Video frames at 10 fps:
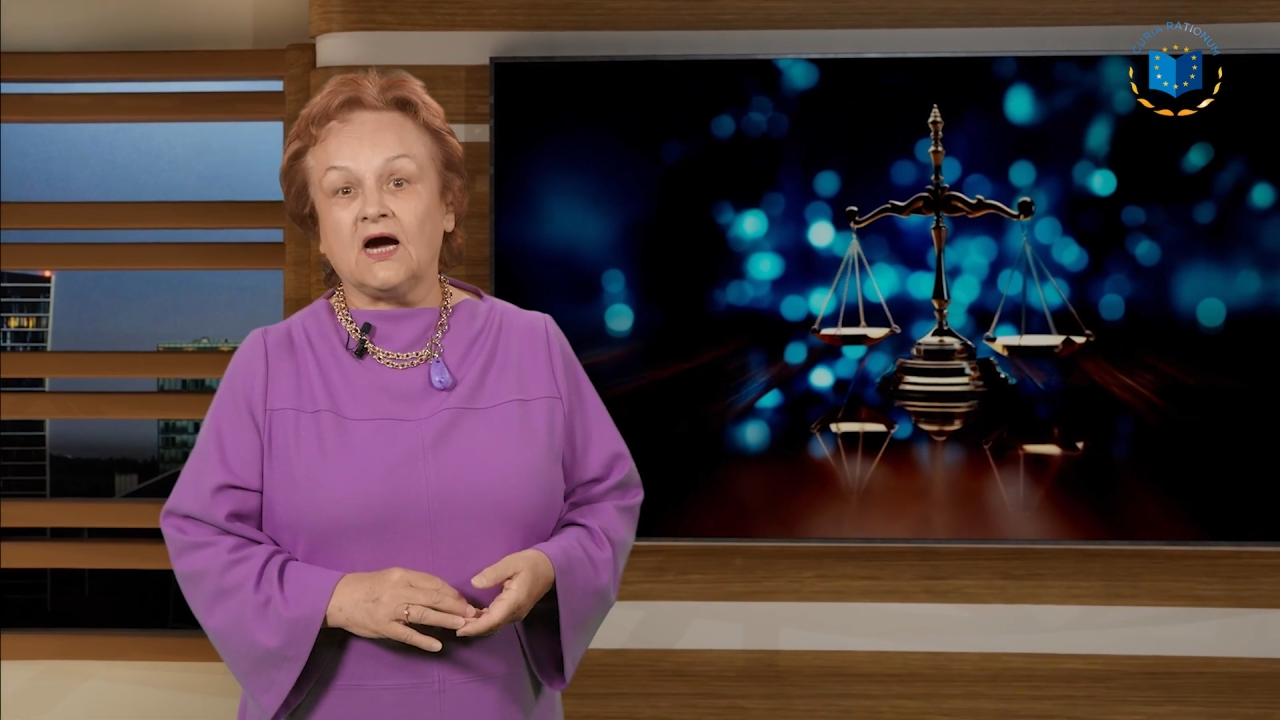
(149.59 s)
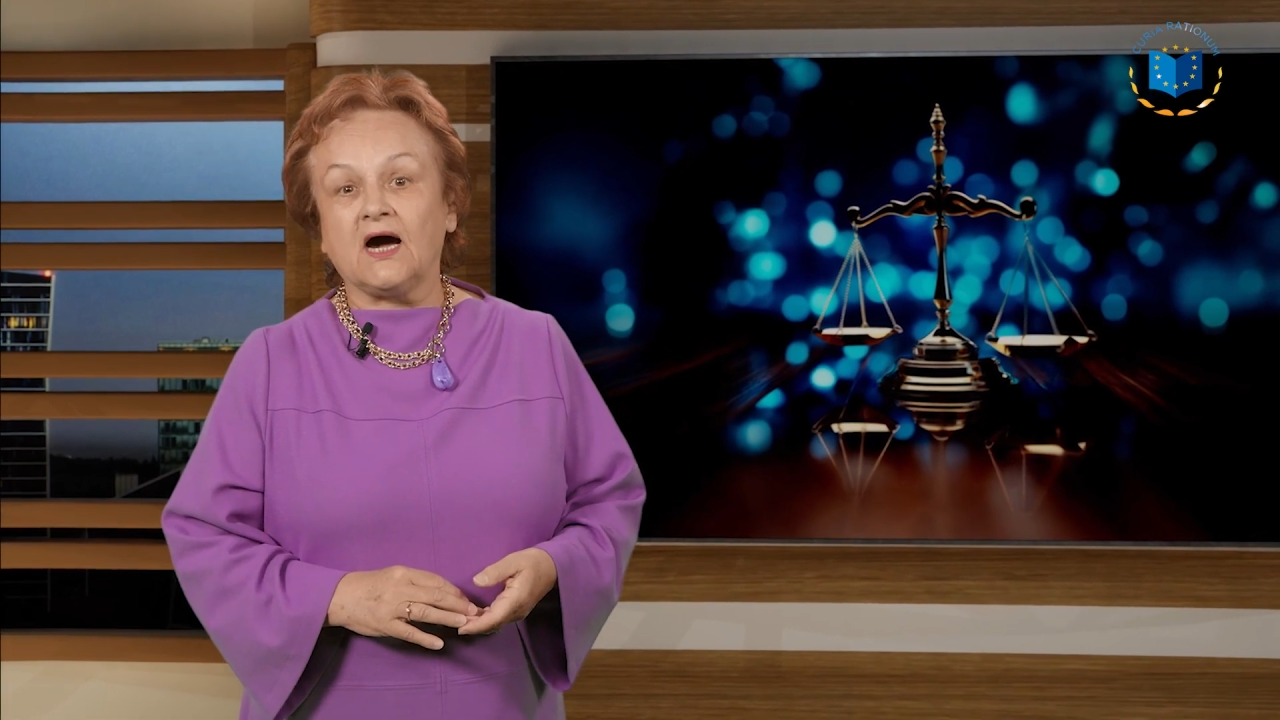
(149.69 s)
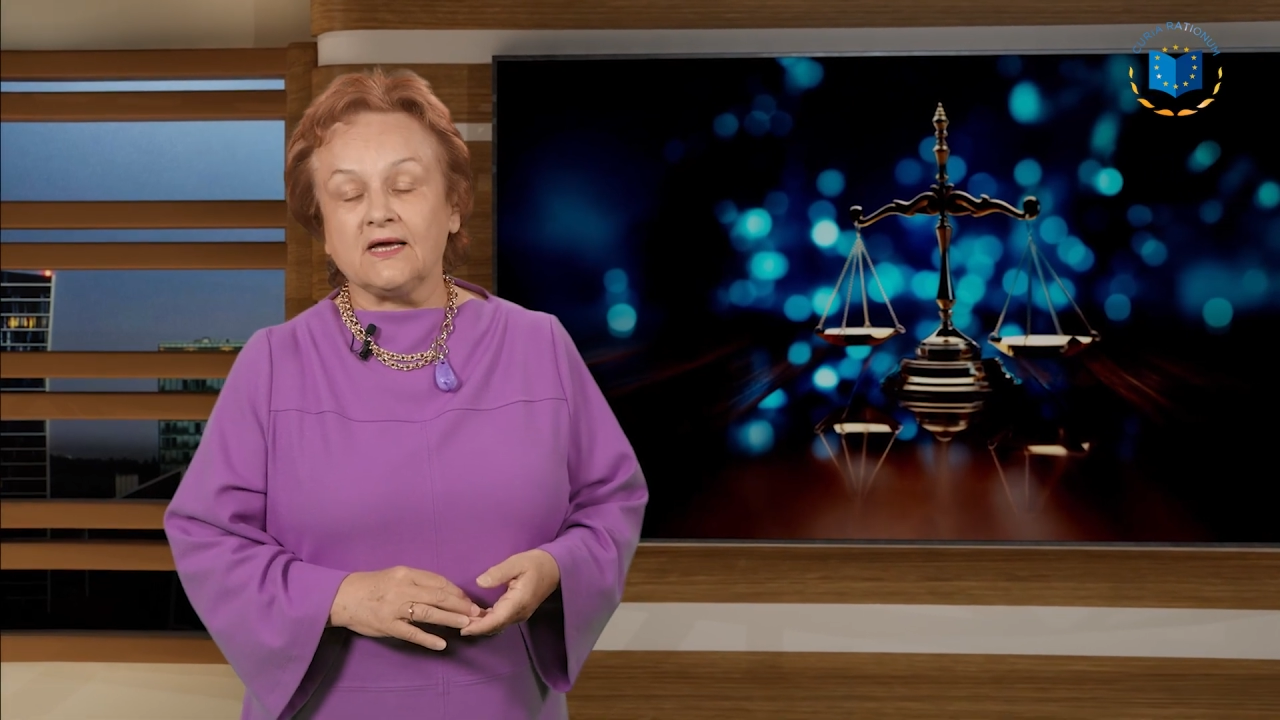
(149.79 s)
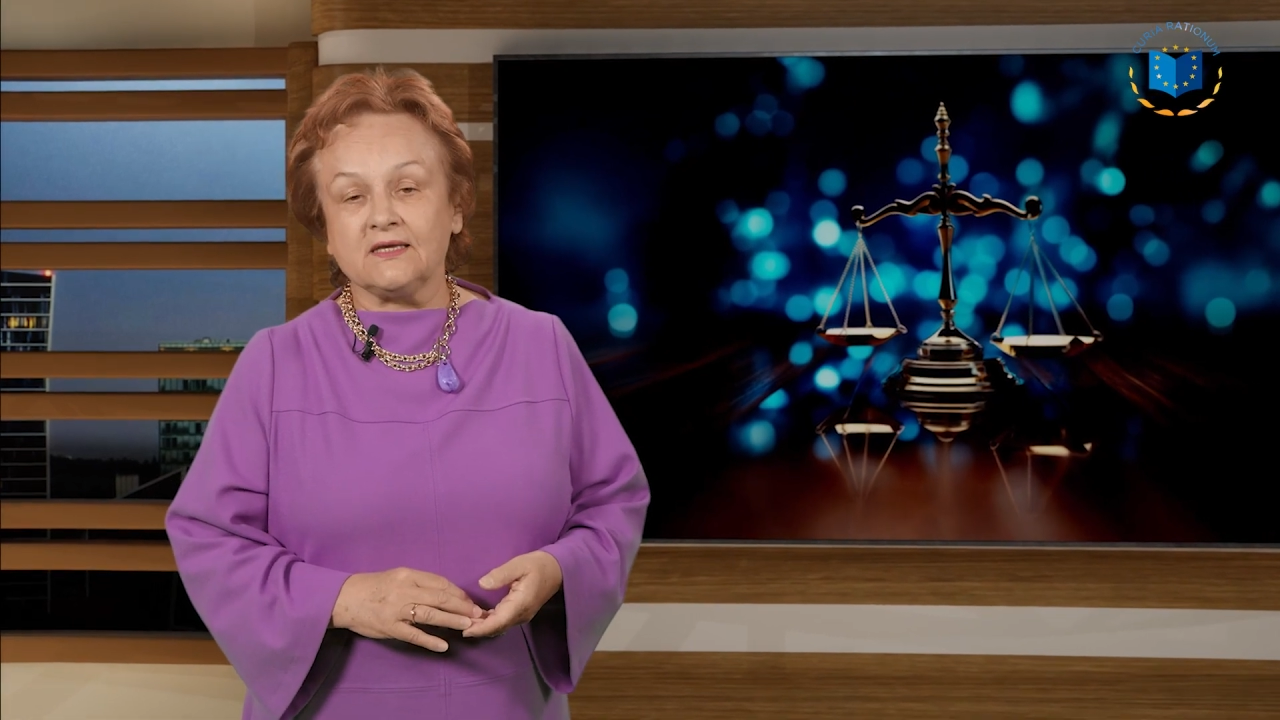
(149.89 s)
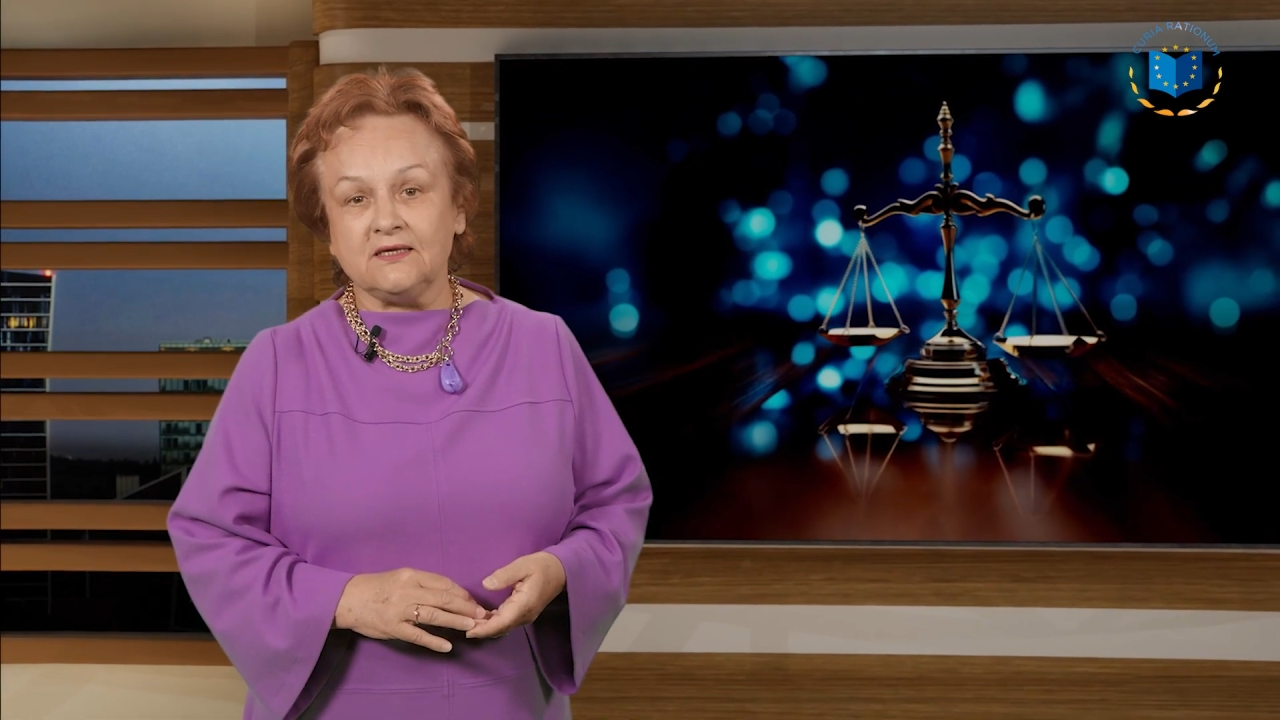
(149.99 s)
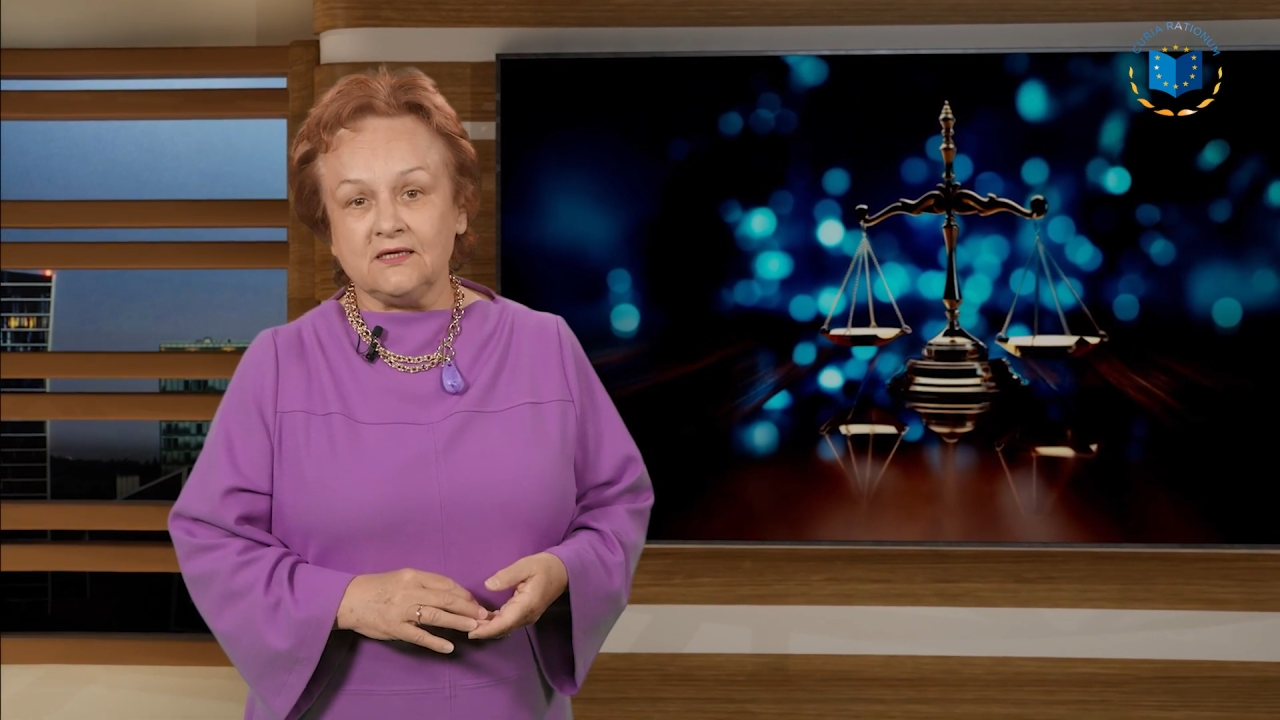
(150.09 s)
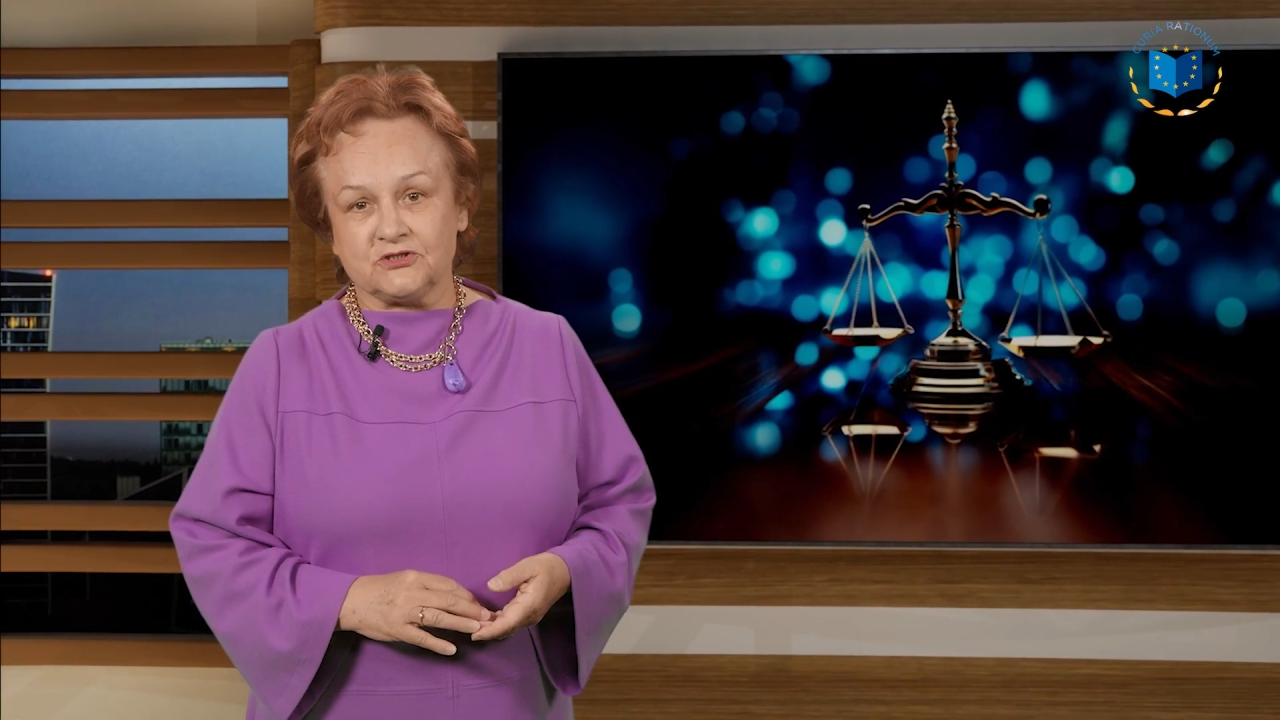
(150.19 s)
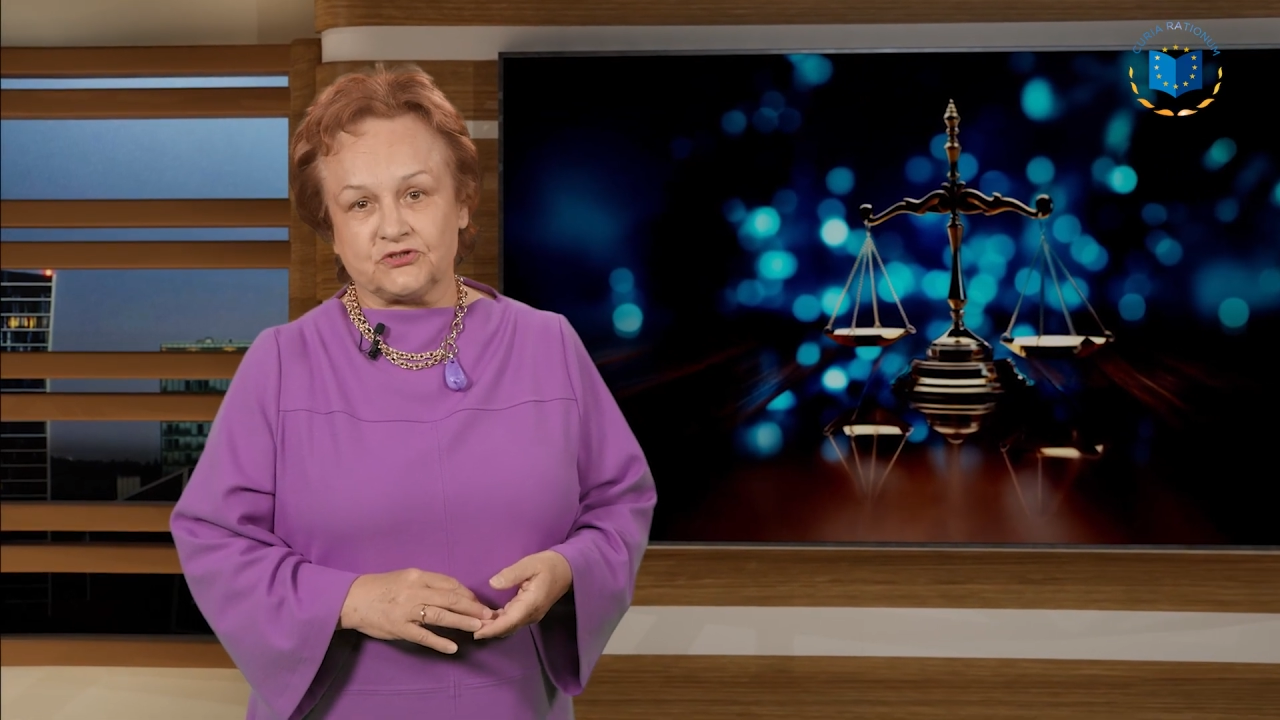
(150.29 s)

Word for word: are key